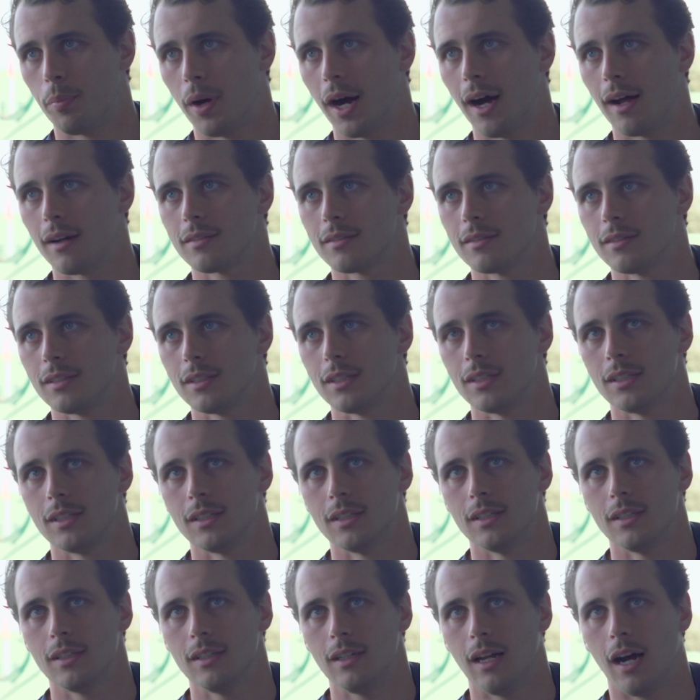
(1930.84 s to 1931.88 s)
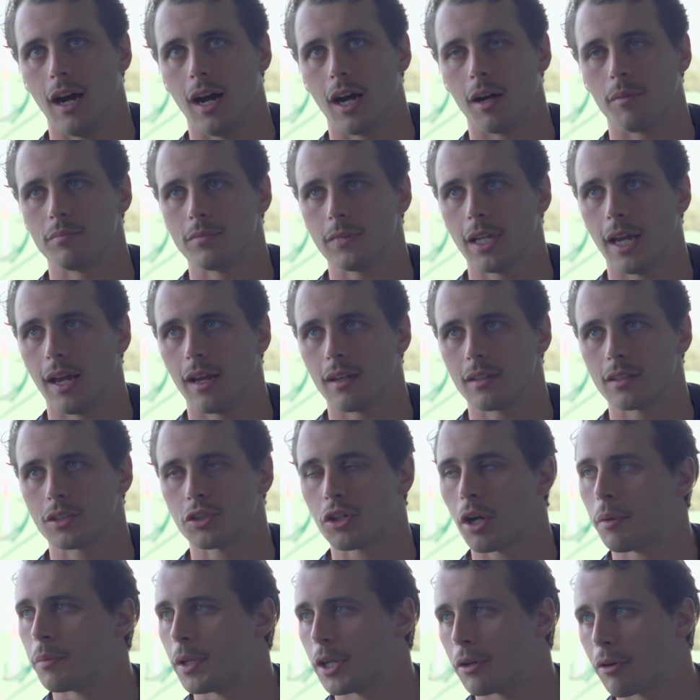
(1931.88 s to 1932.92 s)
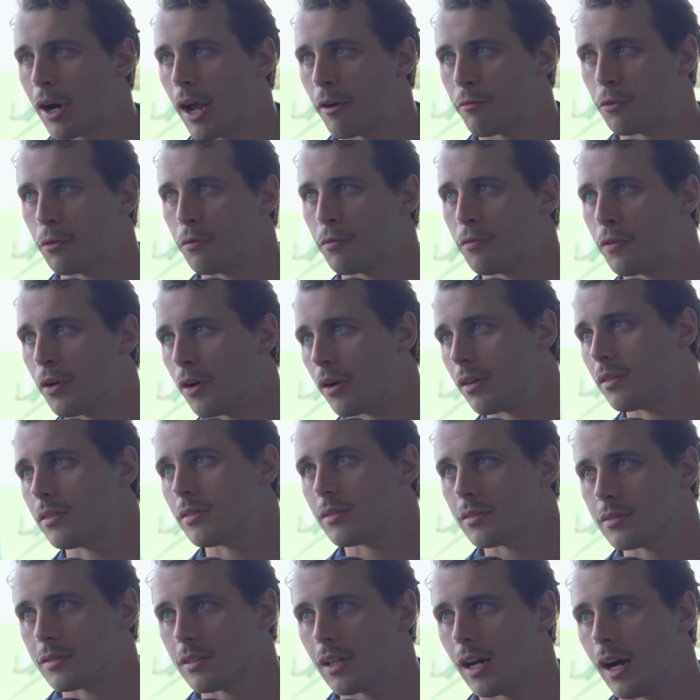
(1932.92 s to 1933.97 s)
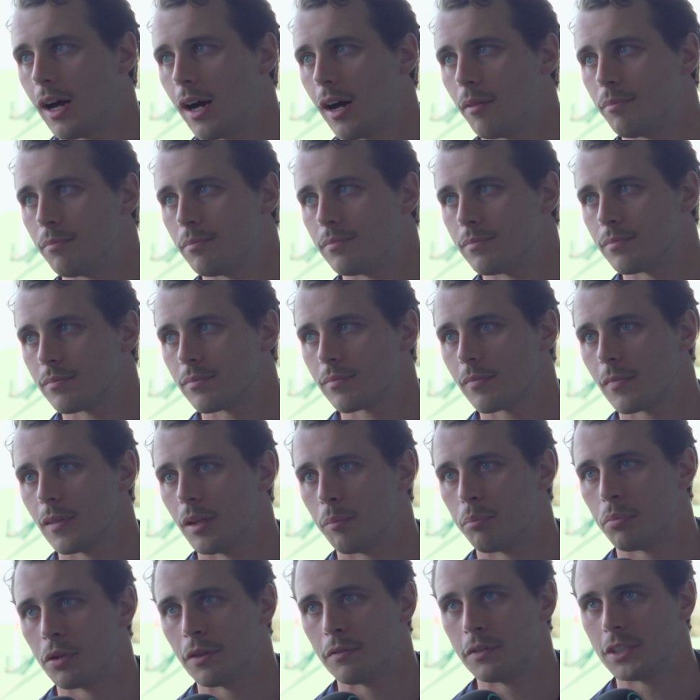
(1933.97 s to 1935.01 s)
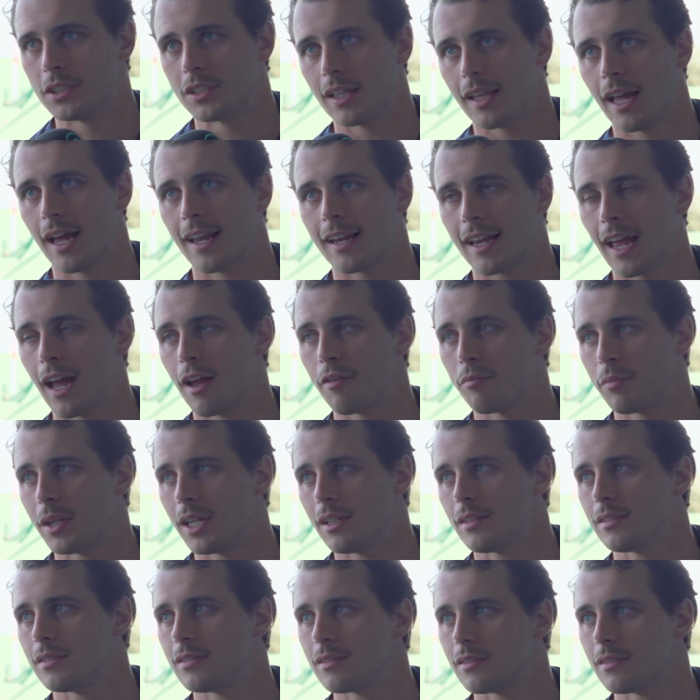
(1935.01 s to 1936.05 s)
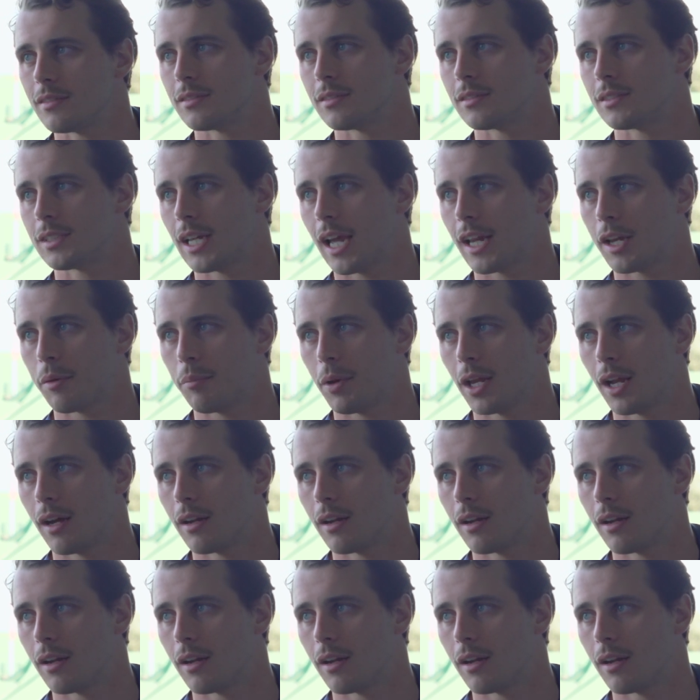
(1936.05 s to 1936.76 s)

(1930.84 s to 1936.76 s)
But extremely grateful for the privilege that they gave me, taking me